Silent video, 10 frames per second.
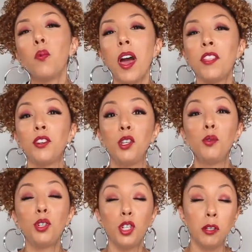whether
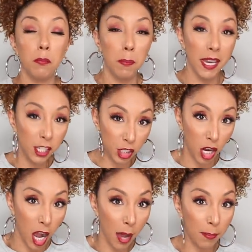you should big
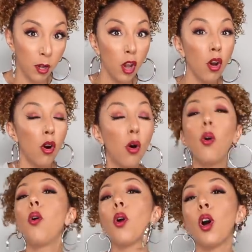chop
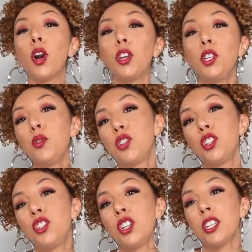or you
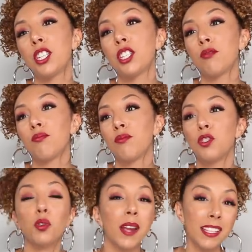should just
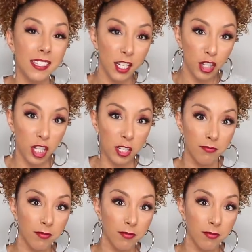transition.